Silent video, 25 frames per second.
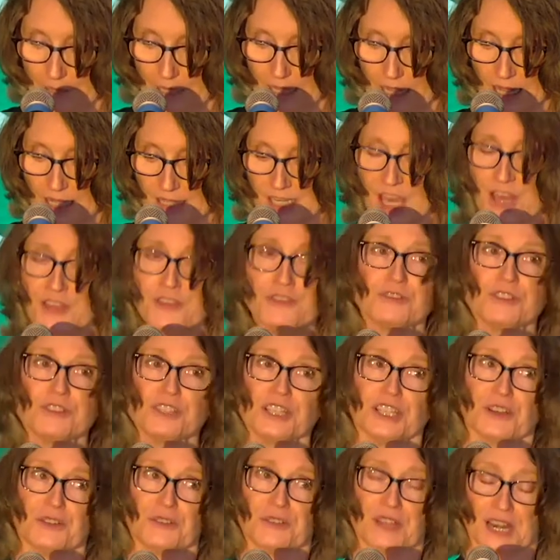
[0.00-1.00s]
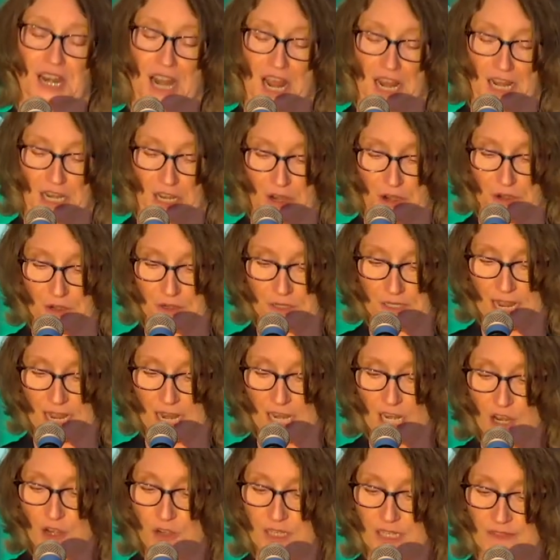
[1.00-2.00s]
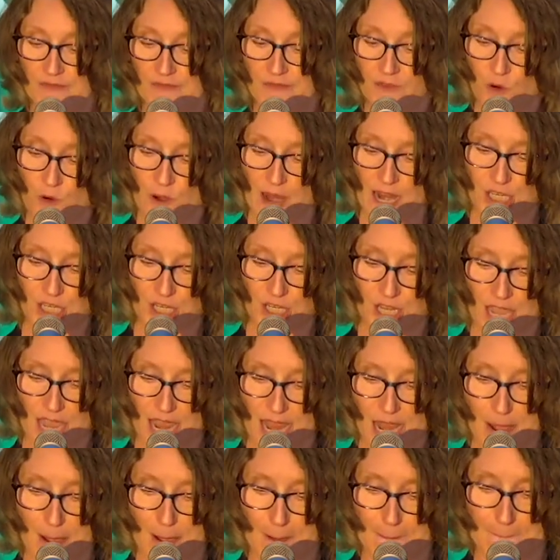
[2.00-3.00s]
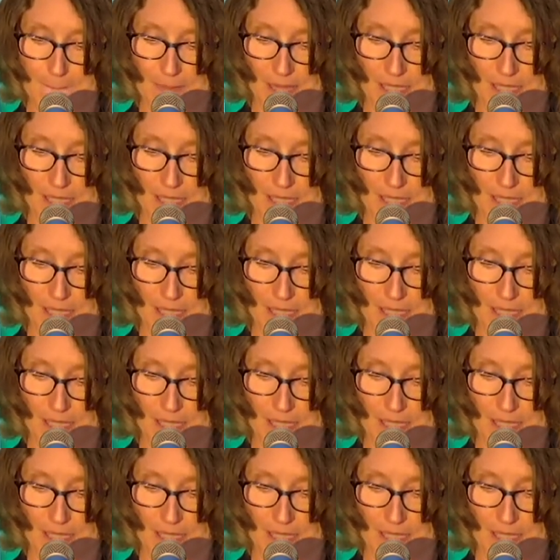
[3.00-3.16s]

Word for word: another skill that I learned, I learned at 4 H camp.